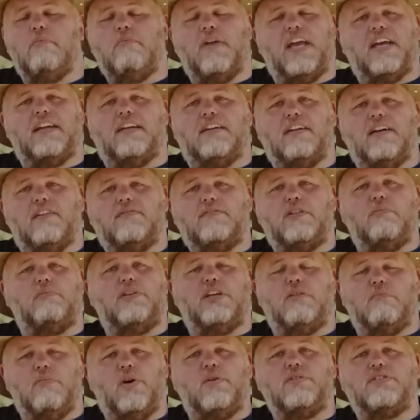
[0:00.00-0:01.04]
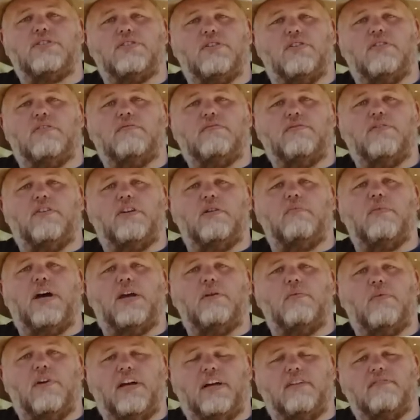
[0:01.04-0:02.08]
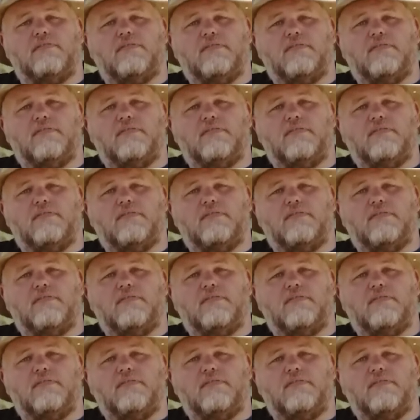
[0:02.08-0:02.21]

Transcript: man enough to be emotional in front of my wife.